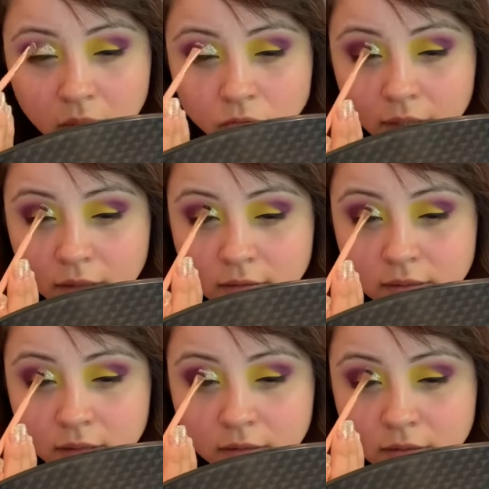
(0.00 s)
okay
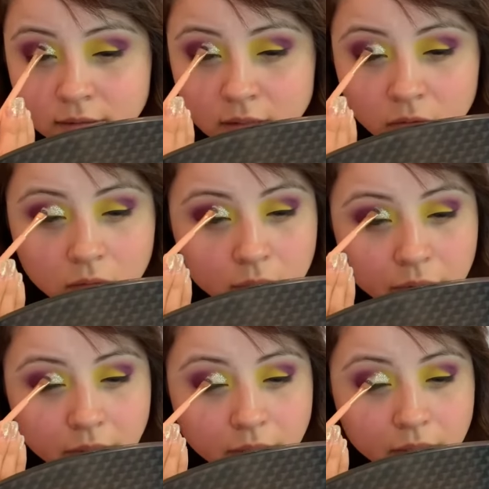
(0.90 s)
so
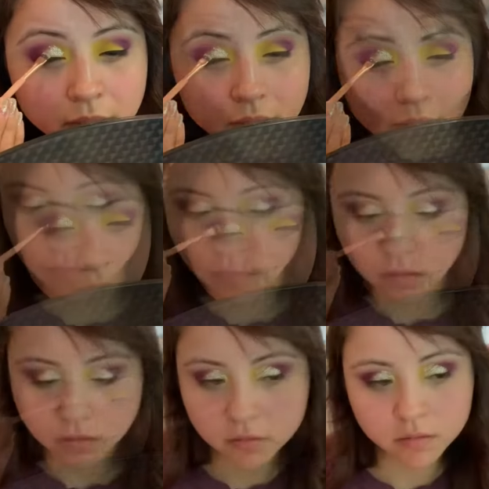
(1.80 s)

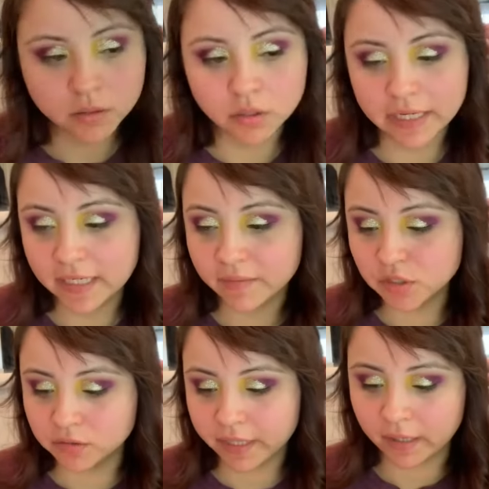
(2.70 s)
pretty. So lately I've been
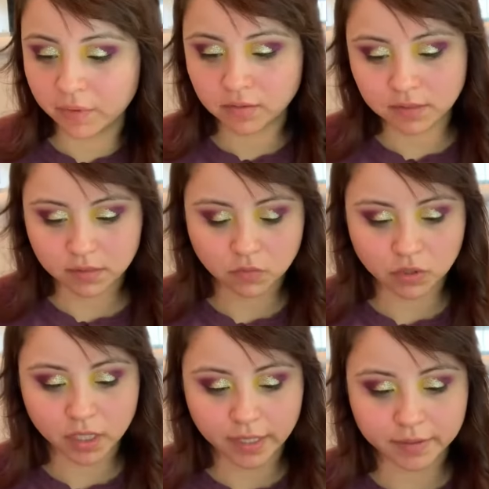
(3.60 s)
doing my eyebrows
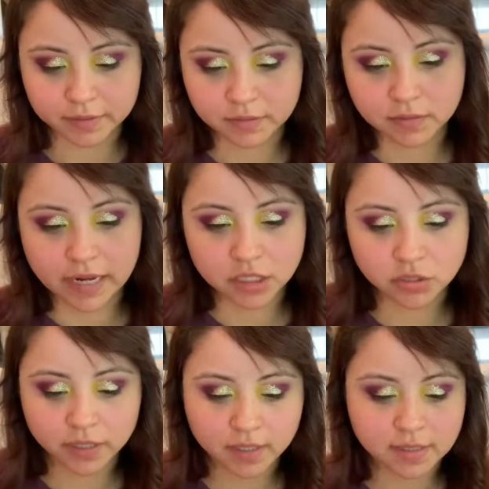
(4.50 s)
more like
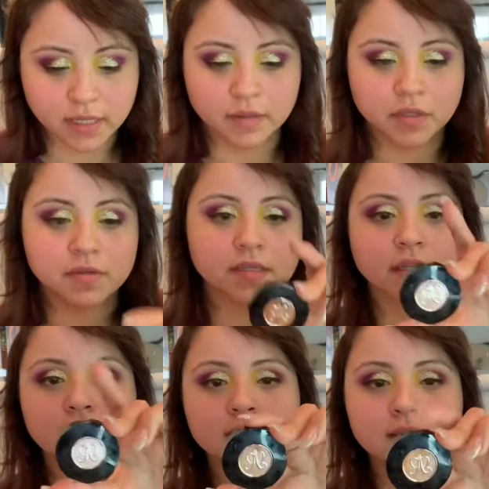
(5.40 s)
natural, I guess, and I've been using
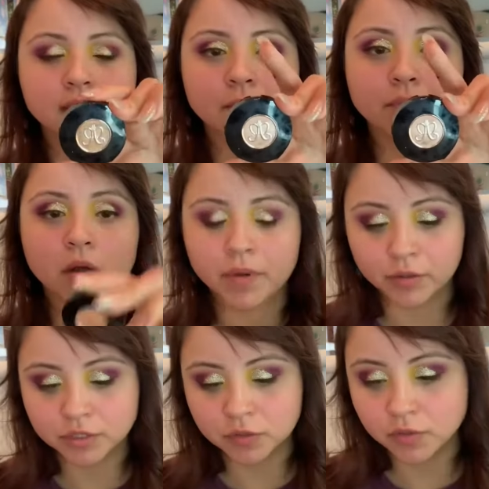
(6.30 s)
the Anastasia Brow
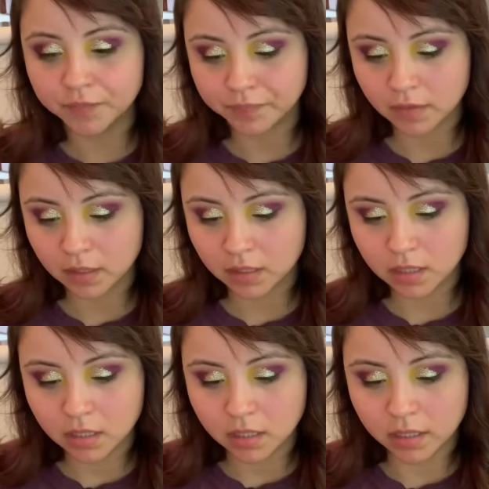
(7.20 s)
Powder Duo.
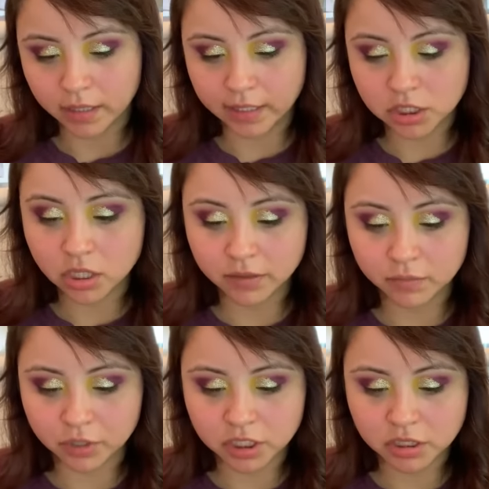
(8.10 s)
And I just got the
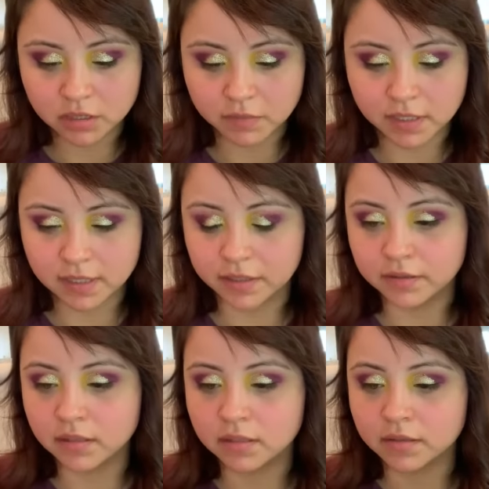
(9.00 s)
brush because I,
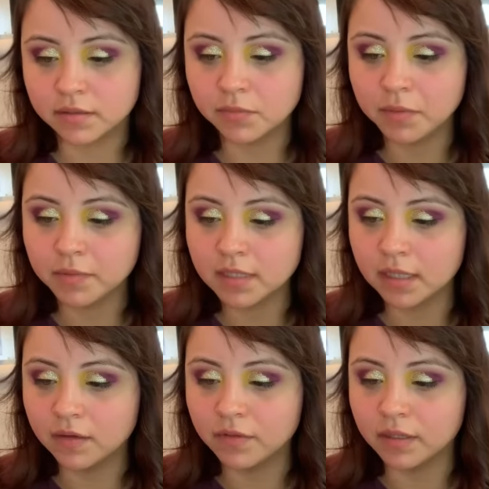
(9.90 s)
so many people say
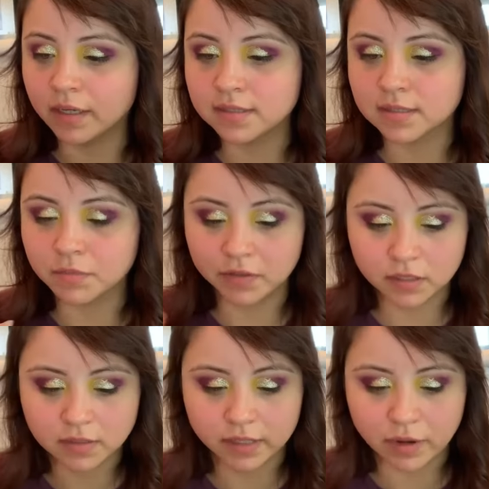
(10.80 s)
they love the Anastasia Beverly
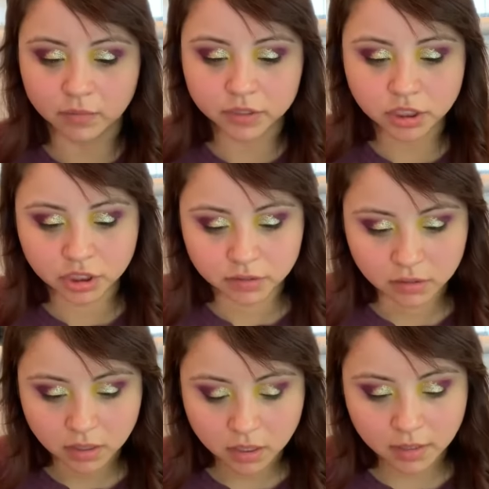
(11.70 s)
Hills like brow brush.
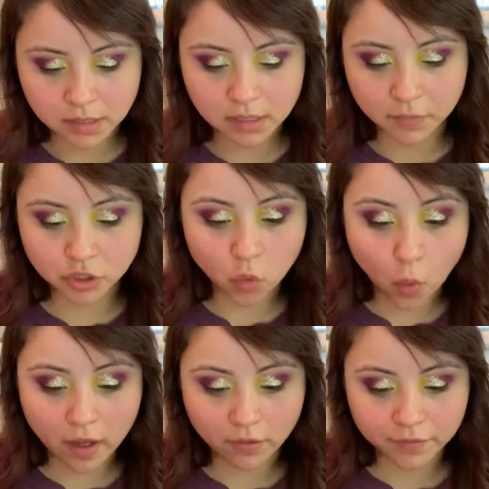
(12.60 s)
This is the number
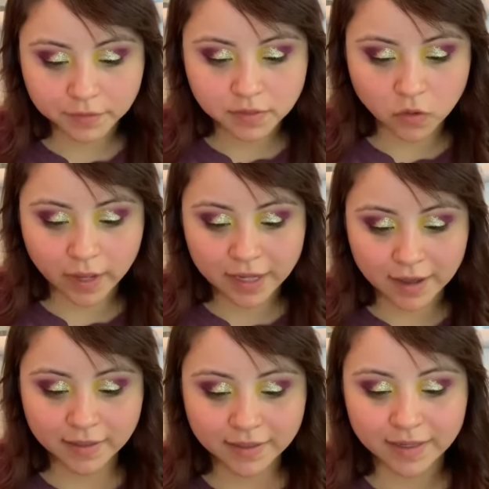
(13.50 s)
12, so I
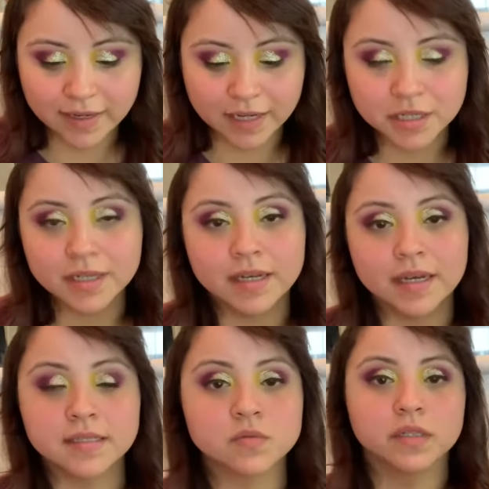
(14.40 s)
got it, and actually
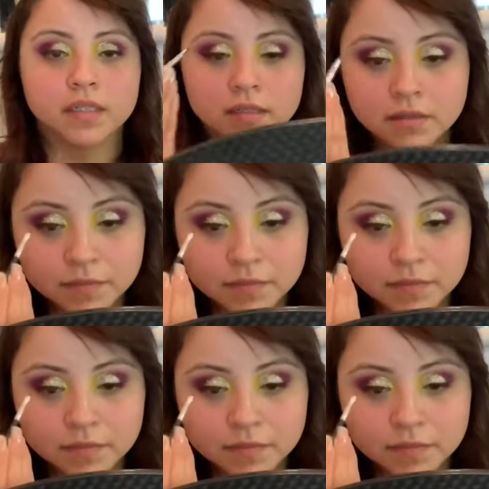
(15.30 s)
it's really good.